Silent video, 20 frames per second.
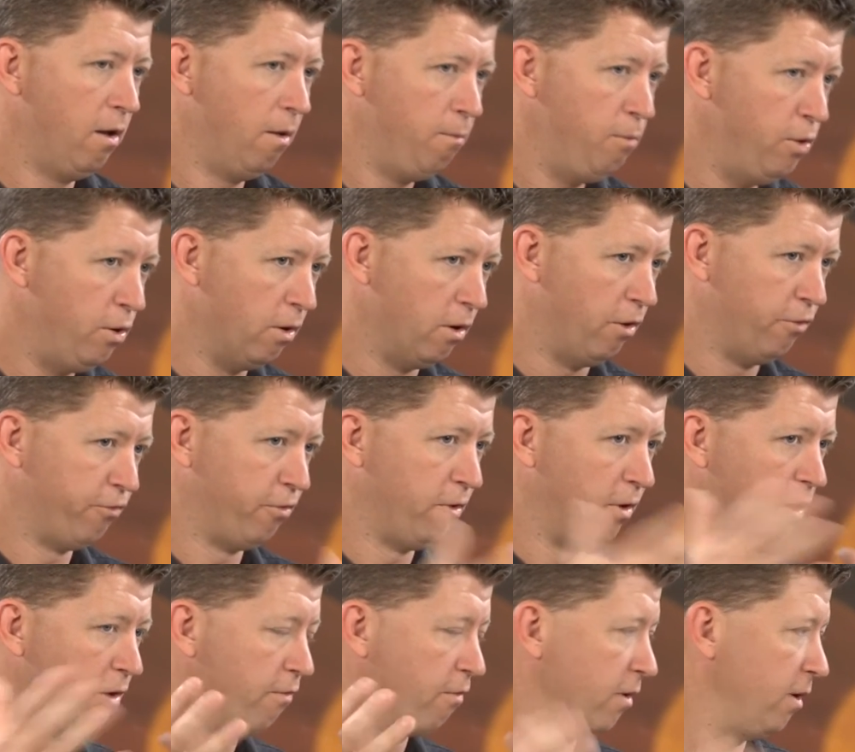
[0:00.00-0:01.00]
You can also
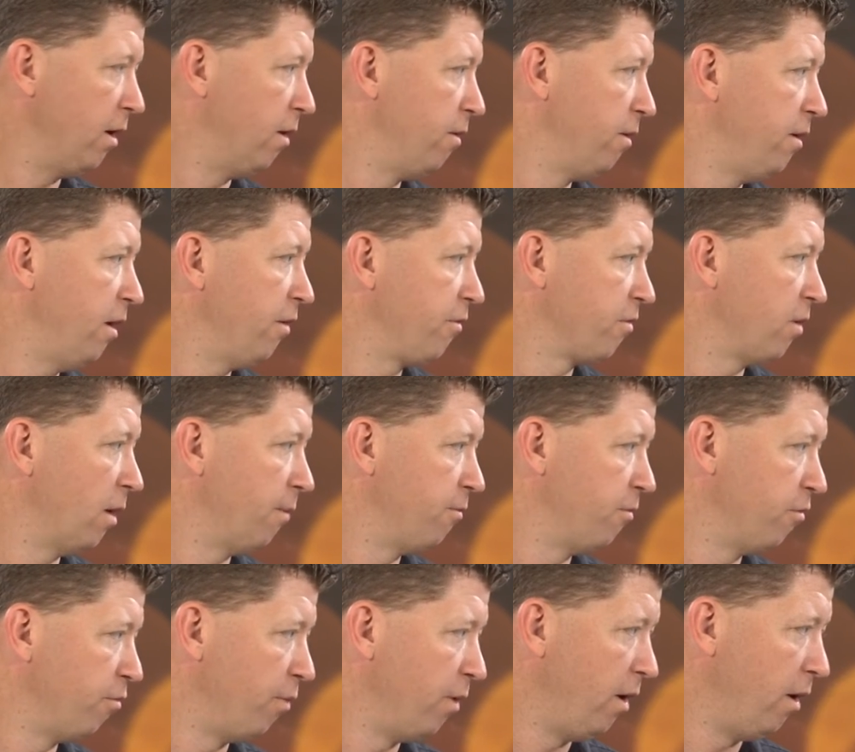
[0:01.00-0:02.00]
deliver it down to desktops
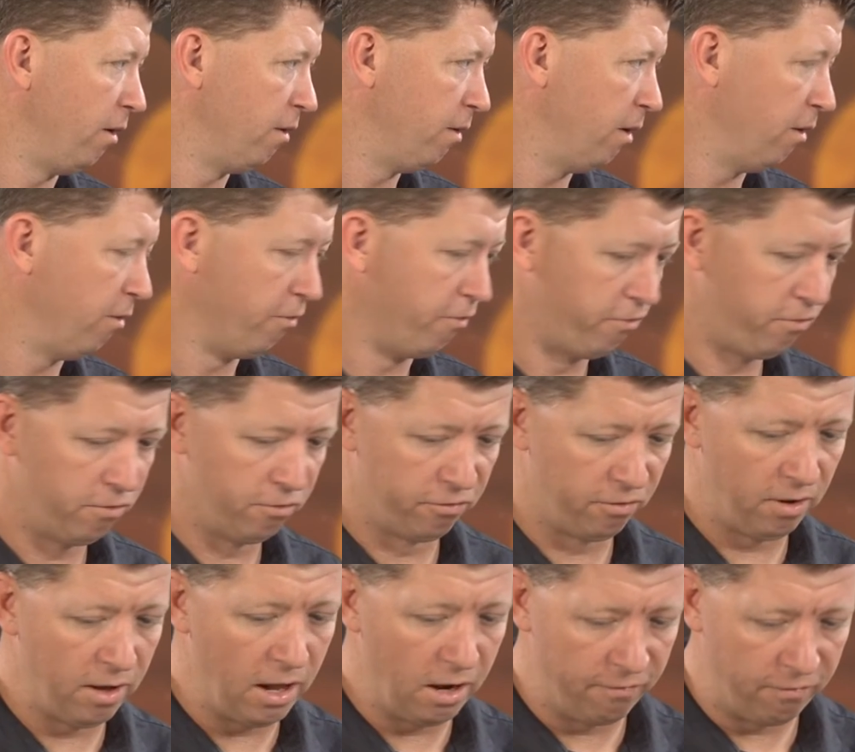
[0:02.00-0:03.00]
as well. And there's a
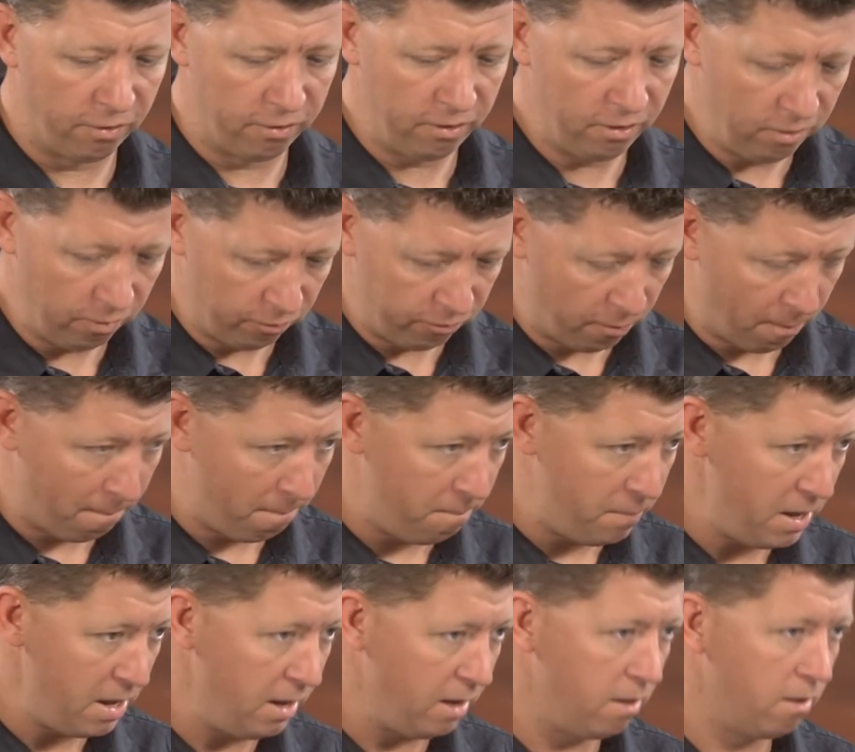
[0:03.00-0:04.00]
lot of other, it's a
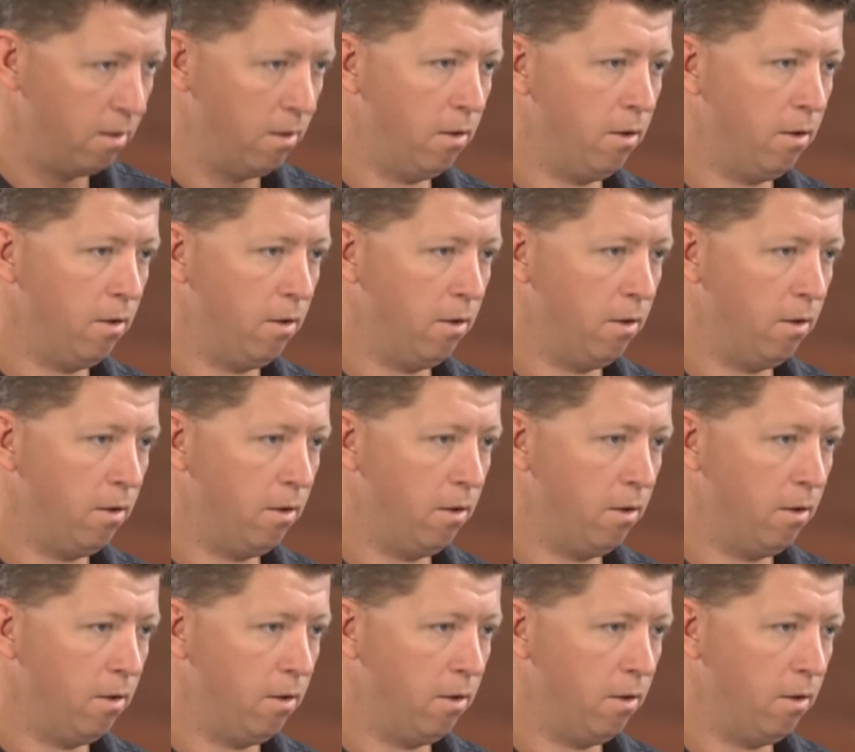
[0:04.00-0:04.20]
big